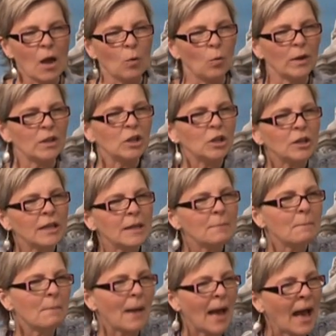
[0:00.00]
When looking
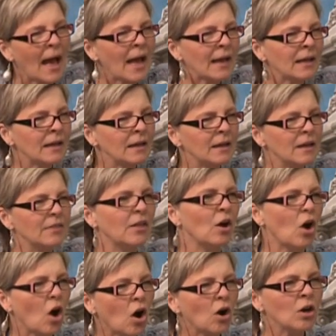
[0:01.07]
back, the
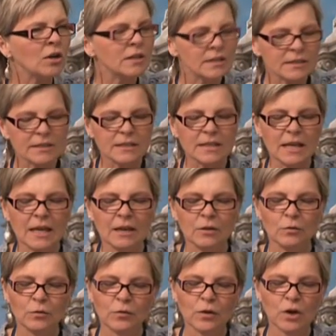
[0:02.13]
hardest
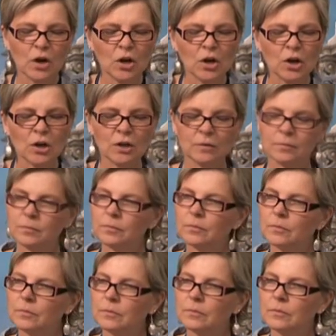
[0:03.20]
thing for her
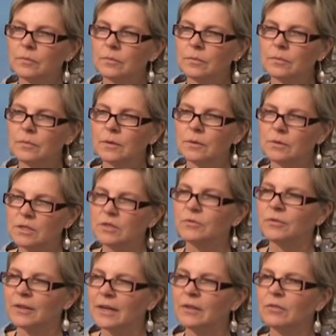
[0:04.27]
was to
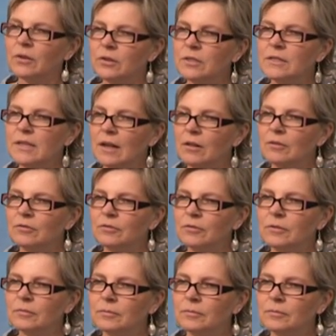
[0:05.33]
forgive herself.